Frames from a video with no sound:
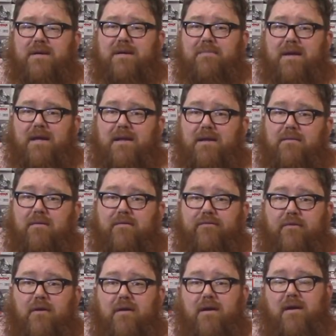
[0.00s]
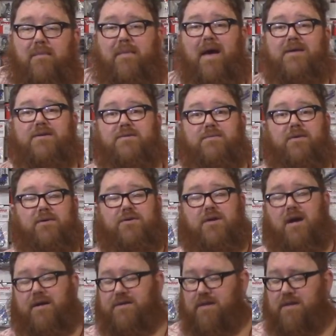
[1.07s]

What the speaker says: he could make it into a 4Runner to match his real truck.